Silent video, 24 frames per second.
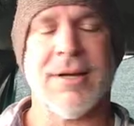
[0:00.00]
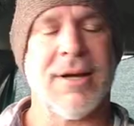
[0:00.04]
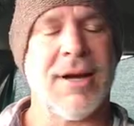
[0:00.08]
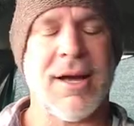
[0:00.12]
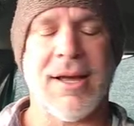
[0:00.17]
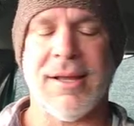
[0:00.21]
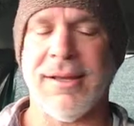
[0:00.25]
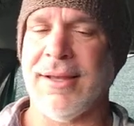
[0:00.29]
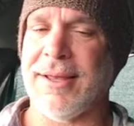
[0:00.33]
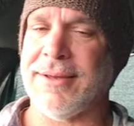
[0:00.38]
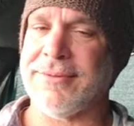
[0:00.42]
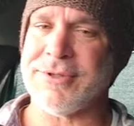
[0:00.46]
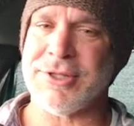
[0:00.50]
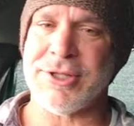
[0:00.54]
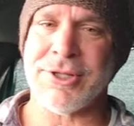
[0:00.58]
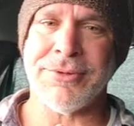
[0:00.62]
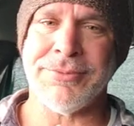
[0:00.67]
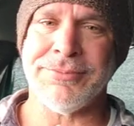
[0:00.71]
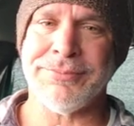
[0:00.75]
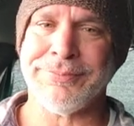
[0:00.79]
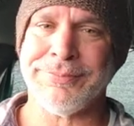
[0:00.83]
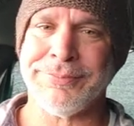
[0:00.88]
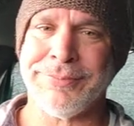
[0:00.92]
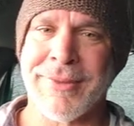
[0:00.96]
God loves
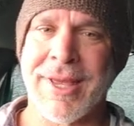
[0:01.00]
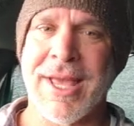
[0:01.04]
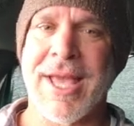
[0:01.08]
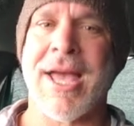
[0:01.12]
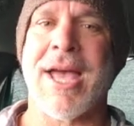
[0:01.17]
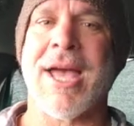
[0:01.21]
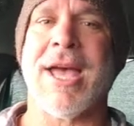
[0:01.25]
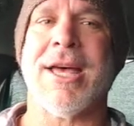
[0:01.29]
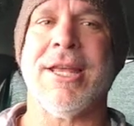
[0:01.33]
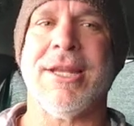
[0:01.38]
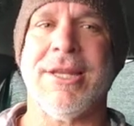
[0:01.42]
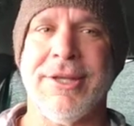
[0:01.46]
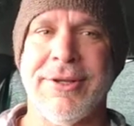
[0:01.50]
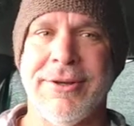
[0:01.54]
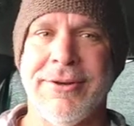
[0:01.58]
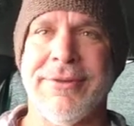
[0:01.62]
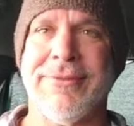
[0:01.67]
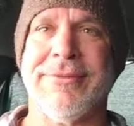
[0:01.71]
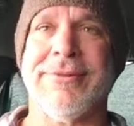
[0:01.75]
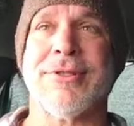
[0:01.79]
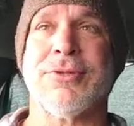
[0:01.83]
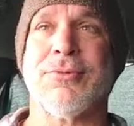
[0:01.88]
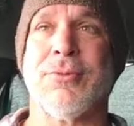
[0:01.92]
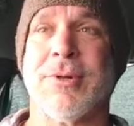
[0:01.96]
you. And the
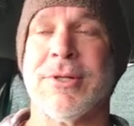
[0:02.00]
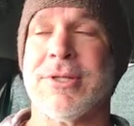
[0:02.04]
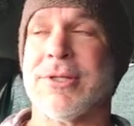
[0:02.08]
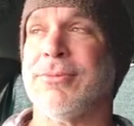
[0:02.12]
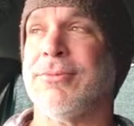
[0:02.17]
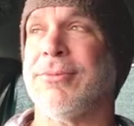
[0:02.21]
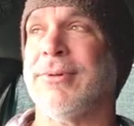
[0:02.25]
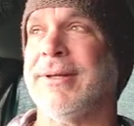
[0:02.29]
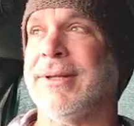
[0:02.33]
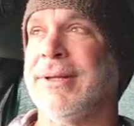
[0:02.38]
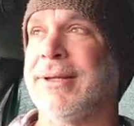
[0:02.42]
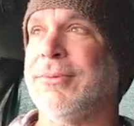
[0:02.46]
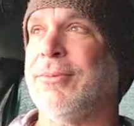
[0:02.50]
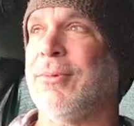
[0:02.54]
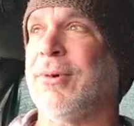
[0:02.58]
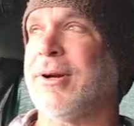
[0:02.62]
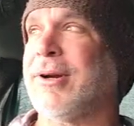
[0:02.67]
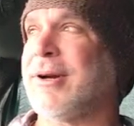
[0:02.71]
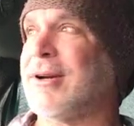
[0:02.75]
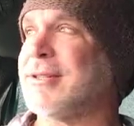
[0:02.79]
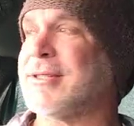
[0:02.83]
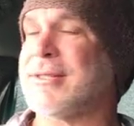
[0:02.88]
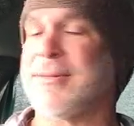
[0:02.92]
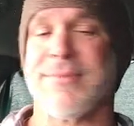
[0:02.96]
universe wants to really
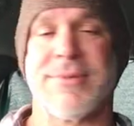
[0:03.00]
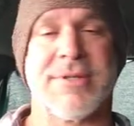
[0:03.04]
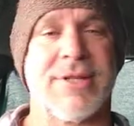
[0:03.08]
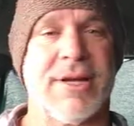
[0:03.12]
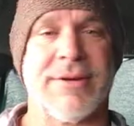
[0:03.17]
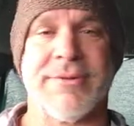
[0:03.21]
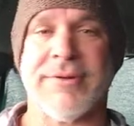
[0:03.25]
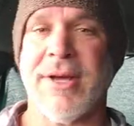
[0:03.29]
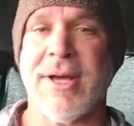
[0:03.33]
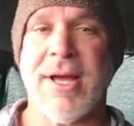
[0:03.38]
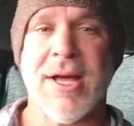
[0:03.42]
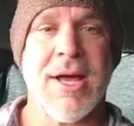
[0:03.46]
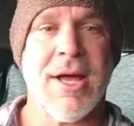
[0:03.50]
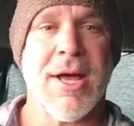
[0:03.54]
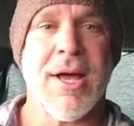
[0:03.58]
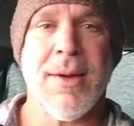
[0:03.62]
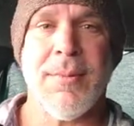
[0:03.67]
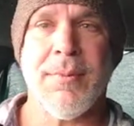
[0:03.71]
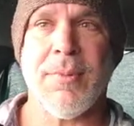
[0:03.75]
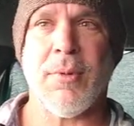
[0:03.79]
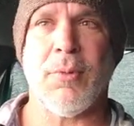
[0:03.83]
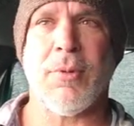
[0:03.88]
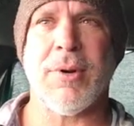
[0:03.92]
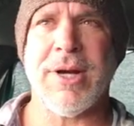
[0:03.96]
work on some stuff.
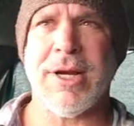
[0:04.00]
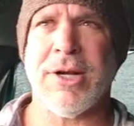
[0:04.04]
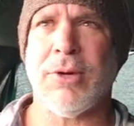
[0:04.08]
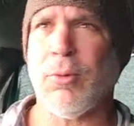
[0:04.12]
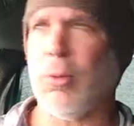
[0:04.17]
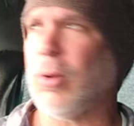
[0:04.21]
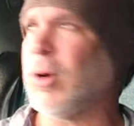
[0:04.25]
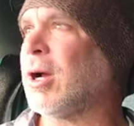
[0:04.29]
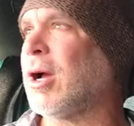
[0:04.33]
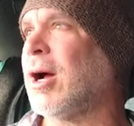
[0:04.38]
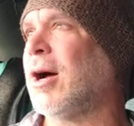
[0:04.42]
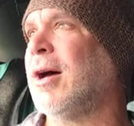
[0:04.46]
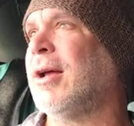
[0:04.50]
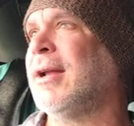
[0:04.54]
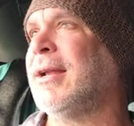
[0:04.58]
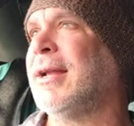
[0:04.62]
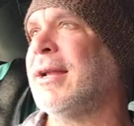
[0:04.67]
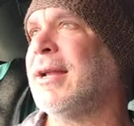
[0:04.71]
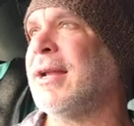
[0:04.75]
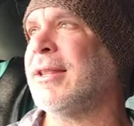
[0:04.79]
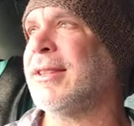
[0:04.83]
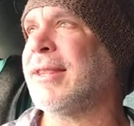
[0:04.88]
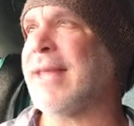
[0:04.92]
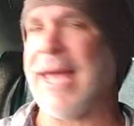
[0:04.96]
But we need to work
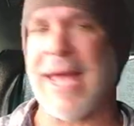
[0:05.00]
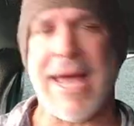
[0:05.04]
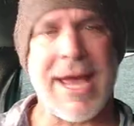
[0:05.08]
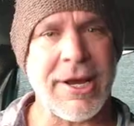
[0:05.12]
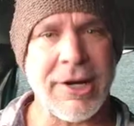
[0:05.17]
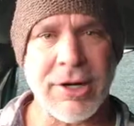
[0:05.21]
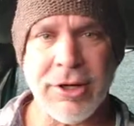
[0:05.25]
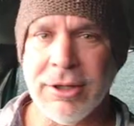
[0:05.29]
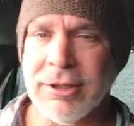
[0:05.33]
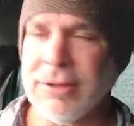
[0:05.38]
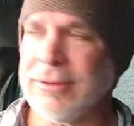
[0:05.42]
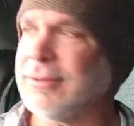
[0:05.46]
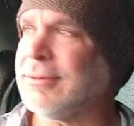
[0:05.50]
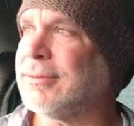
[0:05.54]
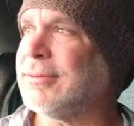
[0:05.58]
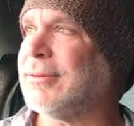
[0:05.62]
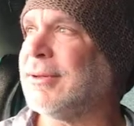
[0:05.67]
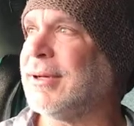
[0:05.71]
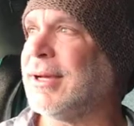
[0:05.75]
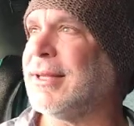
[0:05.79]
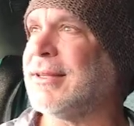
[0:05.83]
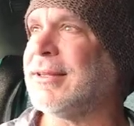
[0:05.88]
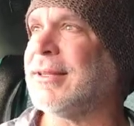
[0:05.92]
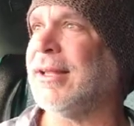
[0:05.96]
on the anger
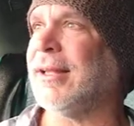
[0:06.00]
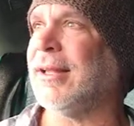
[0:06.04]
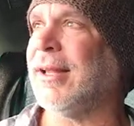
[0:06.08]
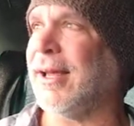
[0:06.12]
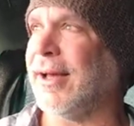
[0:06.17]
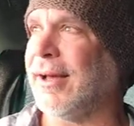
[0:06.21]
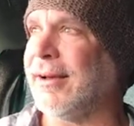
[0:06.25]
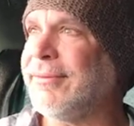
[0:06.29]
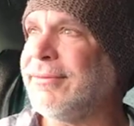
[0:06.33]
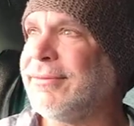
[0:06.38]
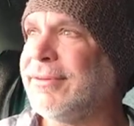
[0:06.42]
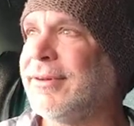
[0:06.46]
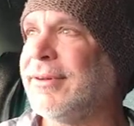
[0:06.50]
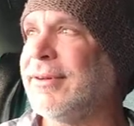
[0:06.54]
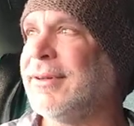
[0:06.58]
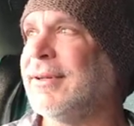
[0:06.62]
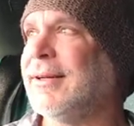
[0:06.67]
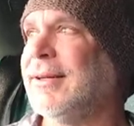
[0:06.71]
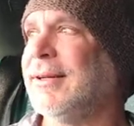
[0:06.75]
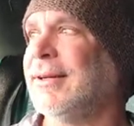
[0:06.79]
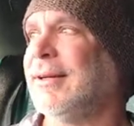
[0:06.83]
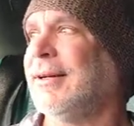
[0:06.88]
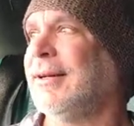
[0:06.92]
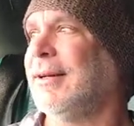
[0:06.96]
and to love
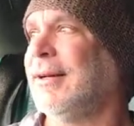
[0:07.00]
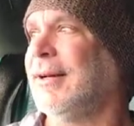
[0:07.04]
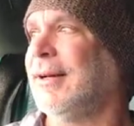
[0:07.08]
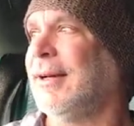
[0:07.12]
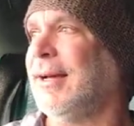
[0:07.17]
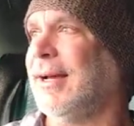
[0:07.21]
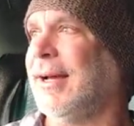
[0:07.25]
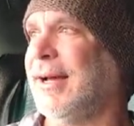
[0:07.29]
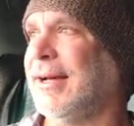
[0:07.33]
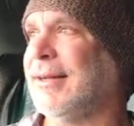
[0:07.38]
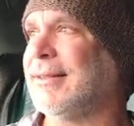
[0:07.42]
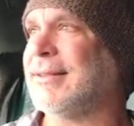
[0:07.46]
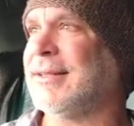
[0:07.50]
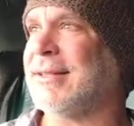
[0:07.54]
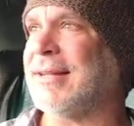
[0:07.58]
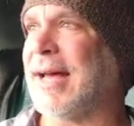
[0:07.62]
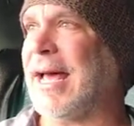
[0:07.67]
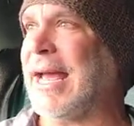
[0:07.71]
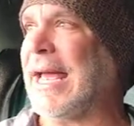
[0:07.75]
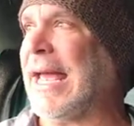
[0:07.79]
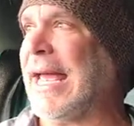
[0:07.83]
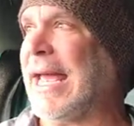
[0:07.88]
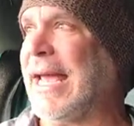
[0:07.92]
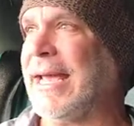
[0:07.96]
and to
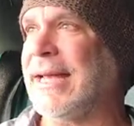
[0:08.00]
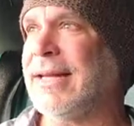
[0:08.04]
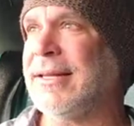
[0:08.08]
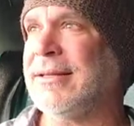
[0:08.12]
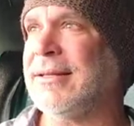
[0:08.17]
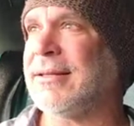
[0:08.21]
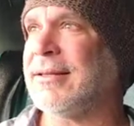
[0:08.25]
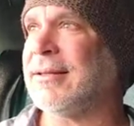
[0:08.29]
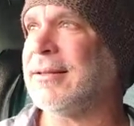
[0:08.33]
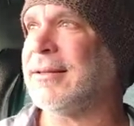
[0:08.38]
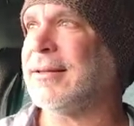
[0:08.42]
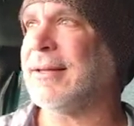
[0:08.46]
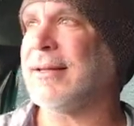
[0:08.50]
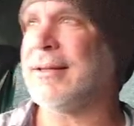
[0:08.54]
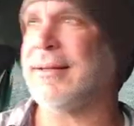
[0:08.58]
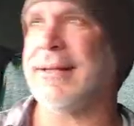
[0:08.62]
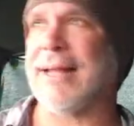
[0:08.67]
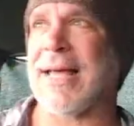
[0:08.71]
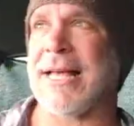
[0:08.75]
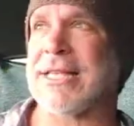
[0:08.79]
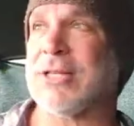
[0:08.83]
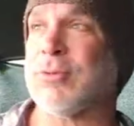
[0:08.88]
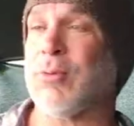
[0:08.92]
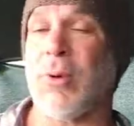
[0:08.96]
not hate.
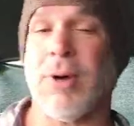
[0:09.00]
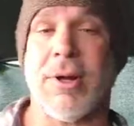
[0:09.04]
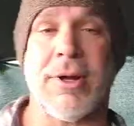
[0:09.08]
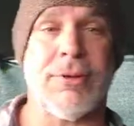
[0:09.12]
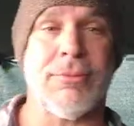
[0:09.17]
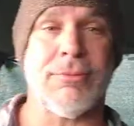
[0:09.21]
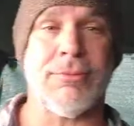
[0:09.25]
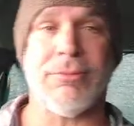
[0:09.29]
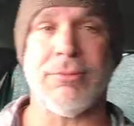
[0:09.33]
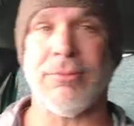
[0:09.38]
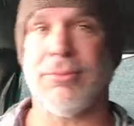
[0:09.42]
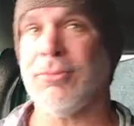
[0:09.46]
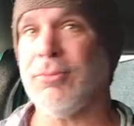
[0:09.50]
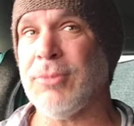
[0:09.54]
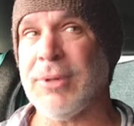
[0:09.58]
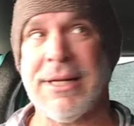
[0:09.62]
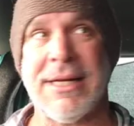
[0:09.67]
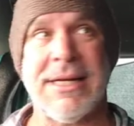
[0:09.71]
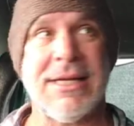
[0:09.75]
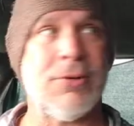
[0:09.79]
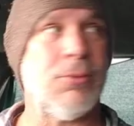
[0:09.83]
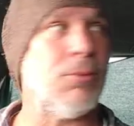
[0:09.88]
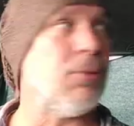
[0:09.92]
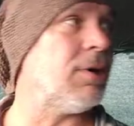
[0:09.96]
And that's what we
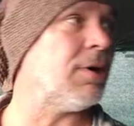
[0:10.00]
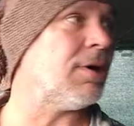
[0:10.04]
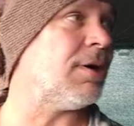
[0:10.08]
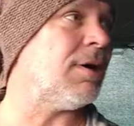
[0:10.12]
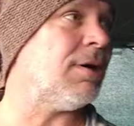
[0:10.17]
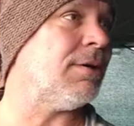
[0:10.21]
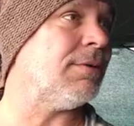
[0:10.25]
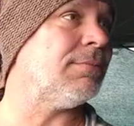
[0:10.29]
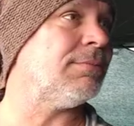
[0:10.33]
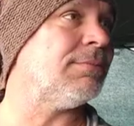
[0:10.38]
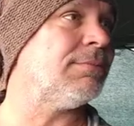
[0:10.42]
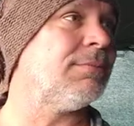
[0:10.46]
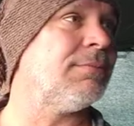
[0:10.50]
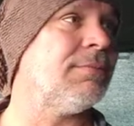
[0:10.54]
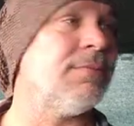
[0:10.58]
need to work on.